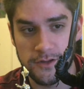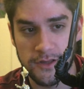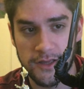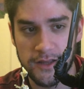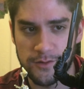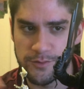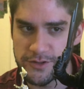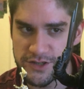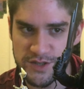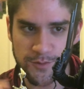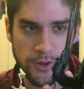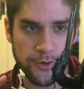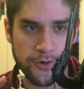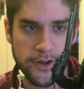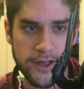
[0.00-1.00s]
He had a much
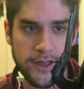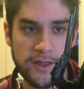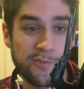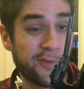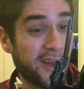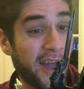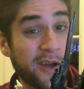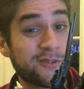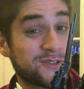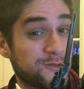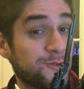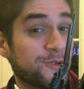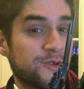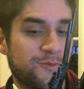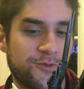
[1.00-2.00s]
smaller head, but I was
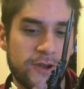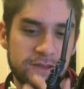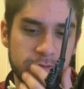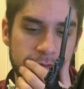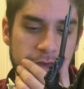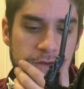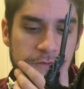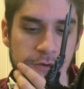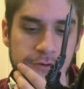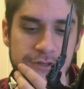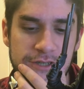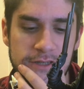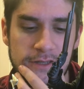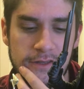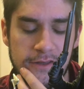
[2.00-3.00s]
really impressed with that
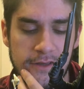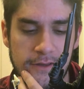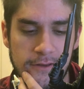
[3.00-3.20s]
version.